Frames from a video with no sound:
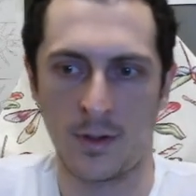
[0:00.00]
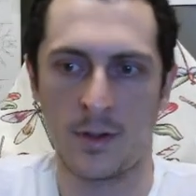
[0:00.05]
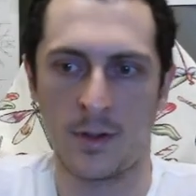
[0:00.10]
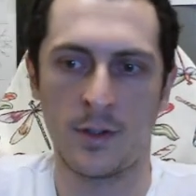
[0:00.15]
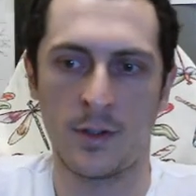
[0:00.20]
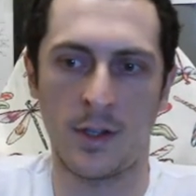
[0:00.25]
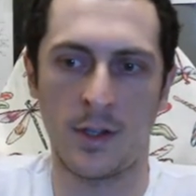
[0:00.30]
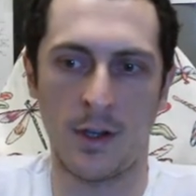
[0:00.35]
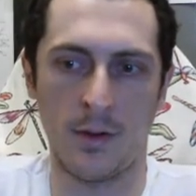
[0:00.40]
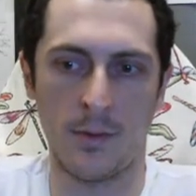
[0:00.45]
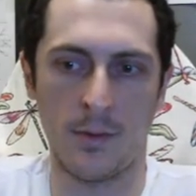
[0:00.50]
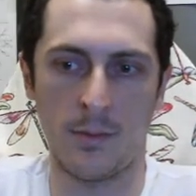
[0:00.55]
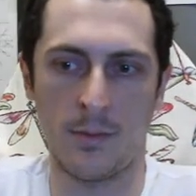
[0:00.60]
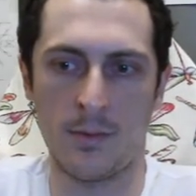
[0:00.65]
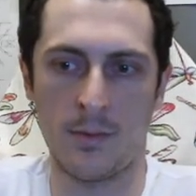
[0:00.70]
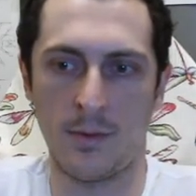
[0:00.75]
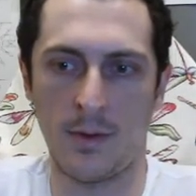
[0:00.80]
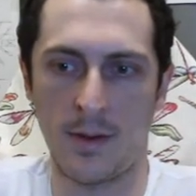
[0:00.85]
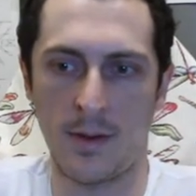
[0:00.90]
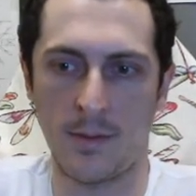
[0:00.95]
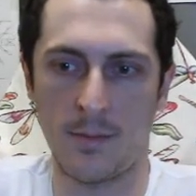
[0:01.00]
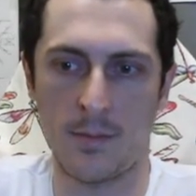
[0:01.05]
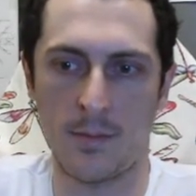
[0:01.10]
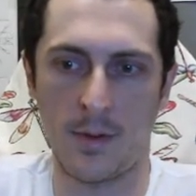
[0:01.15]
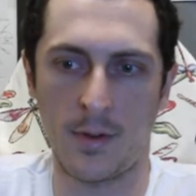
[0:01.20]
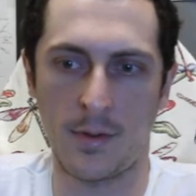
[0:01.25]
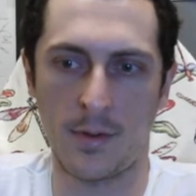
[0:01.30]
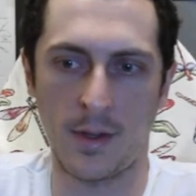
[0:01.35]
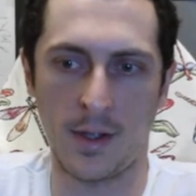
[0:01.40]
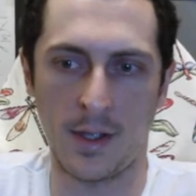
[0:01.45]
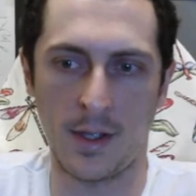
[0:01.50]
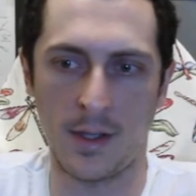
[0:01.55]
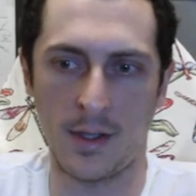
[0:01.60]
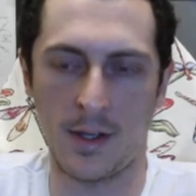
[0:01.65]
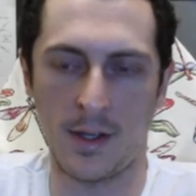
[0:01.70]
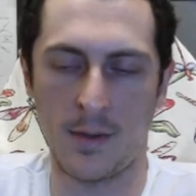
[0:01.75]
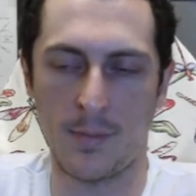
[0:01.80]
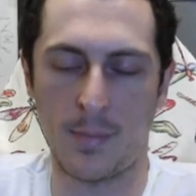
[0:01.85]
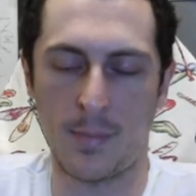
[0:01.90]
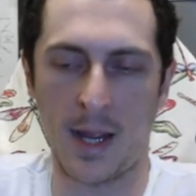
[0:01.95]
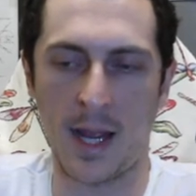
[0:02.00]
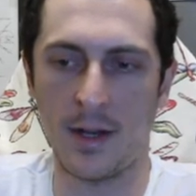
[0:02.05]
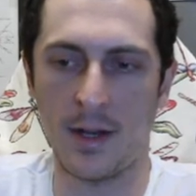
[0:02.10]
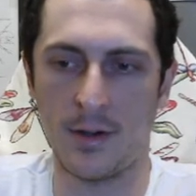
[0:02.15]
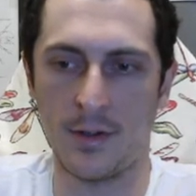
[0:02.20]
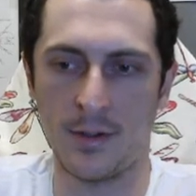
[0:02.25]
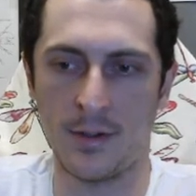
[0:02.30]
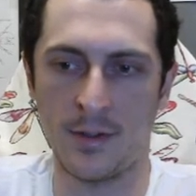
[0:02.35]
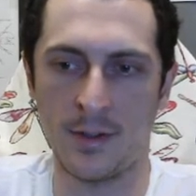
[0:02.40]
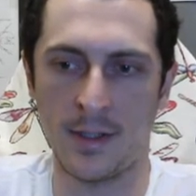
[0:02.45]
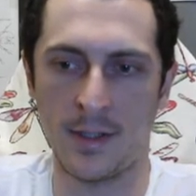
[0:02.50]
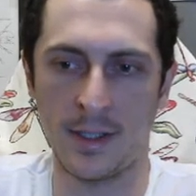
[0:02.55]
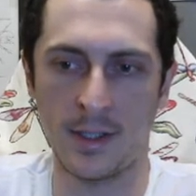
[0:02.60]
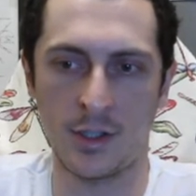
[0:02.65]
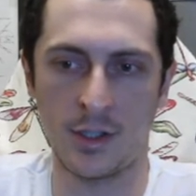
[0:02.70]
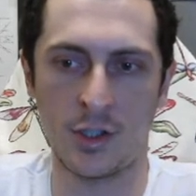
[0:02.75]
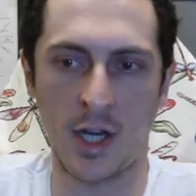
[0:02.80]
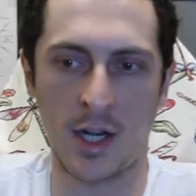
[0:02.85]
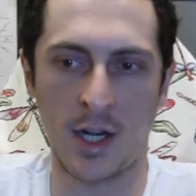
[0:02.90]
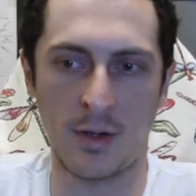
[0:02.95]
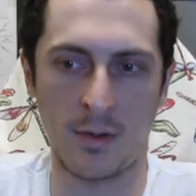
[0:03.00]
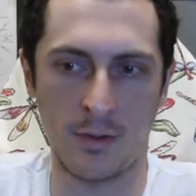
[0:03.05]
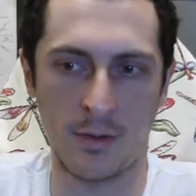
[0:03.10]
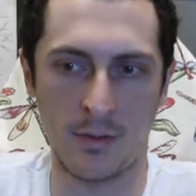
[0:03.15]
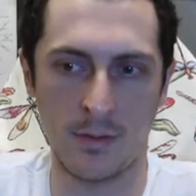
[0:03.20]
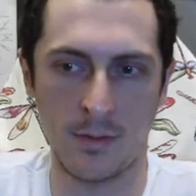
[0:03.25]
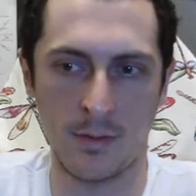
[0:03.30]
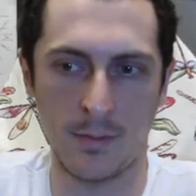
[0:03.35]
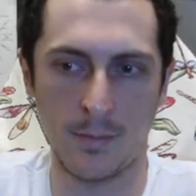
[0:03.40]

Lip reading: So the pattern is general,